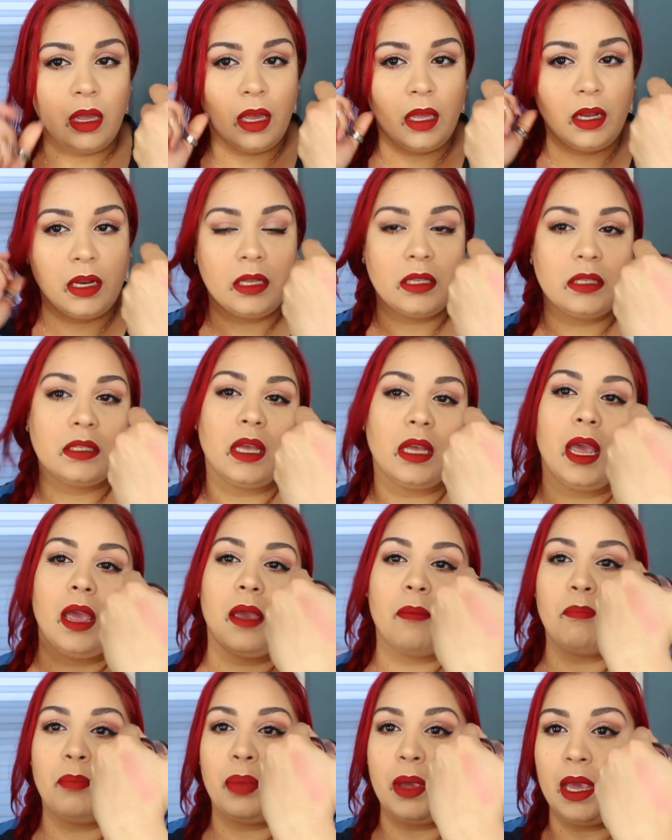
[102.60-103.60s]
It is a
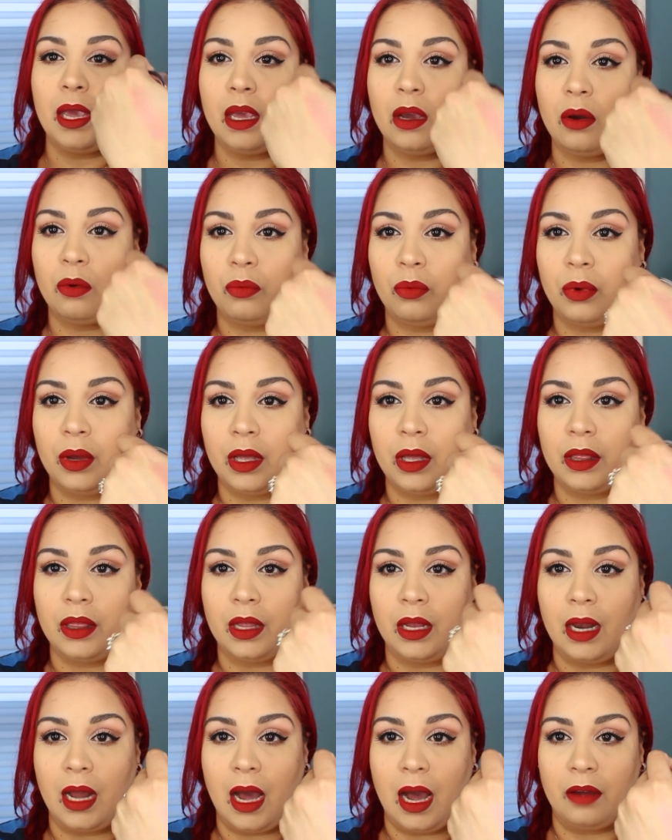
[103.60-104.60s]
pink with
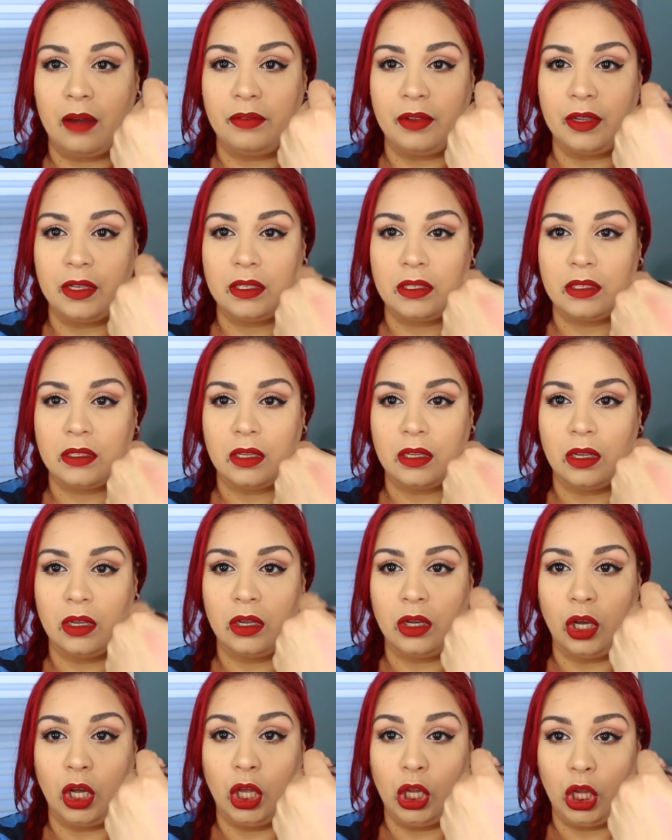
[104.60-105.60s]
an obvious
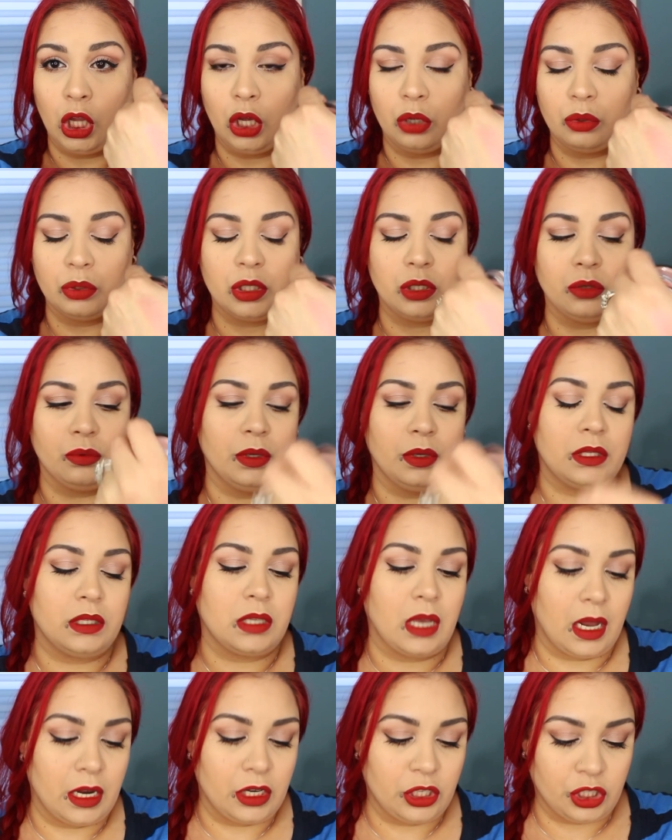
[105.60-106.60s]
glow to it. It's
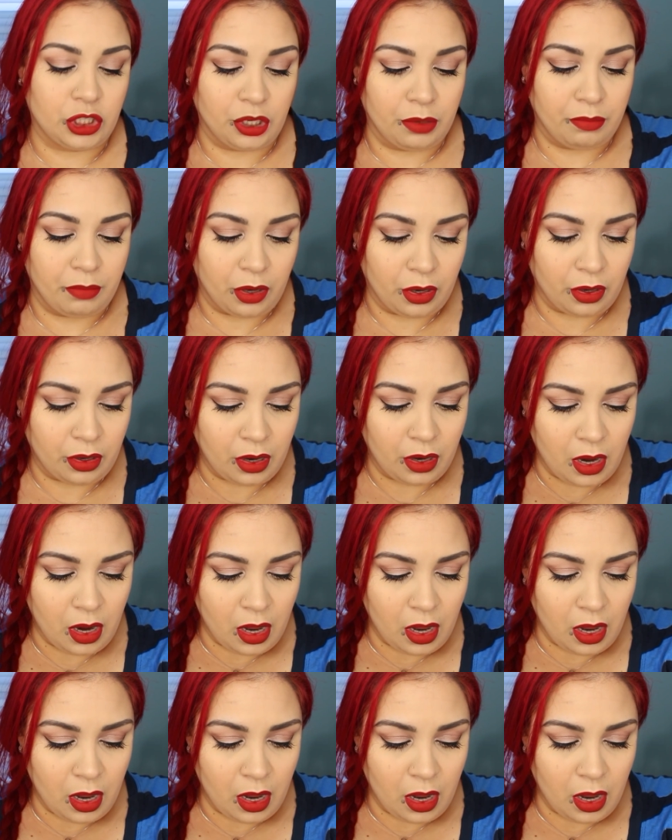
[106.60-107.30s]
got a shimmer.